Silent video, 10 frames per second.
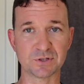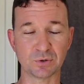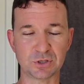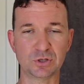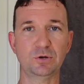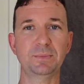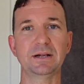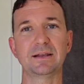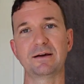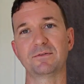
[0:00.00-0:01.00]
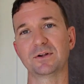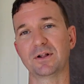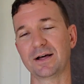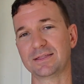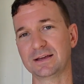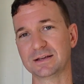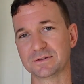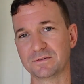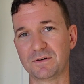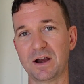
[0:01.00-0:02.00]
So a 2 meter level, I think, is
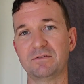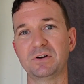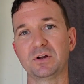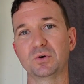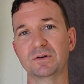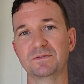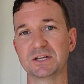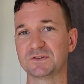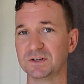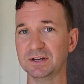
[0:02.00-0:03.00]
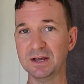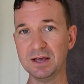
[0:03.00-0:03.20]
a very, very good investment